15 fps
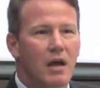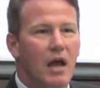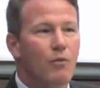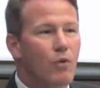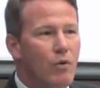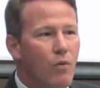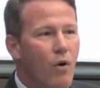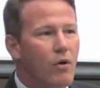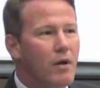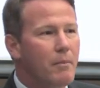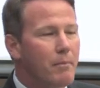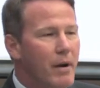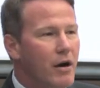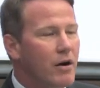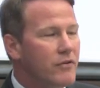And we won't
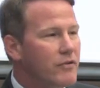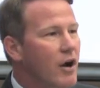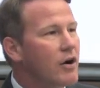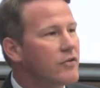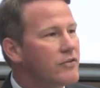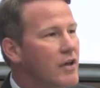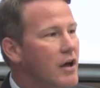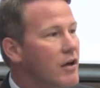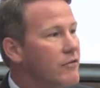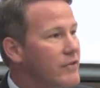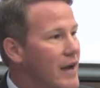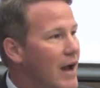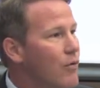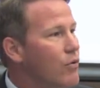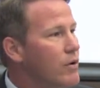embarrass ourselves,
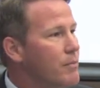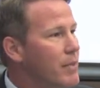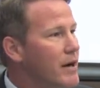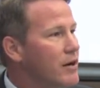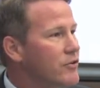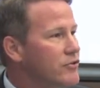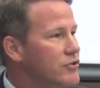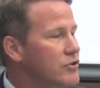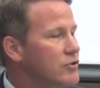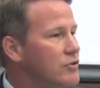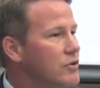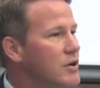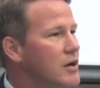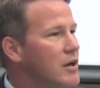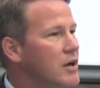and I won't embarrass
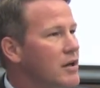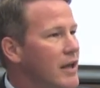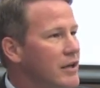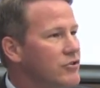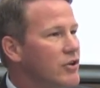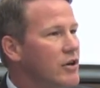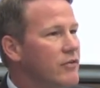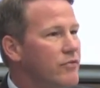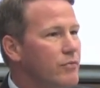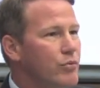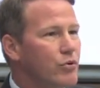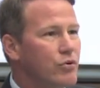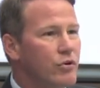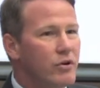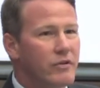you like Jennifer
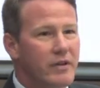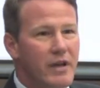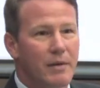Brunner and the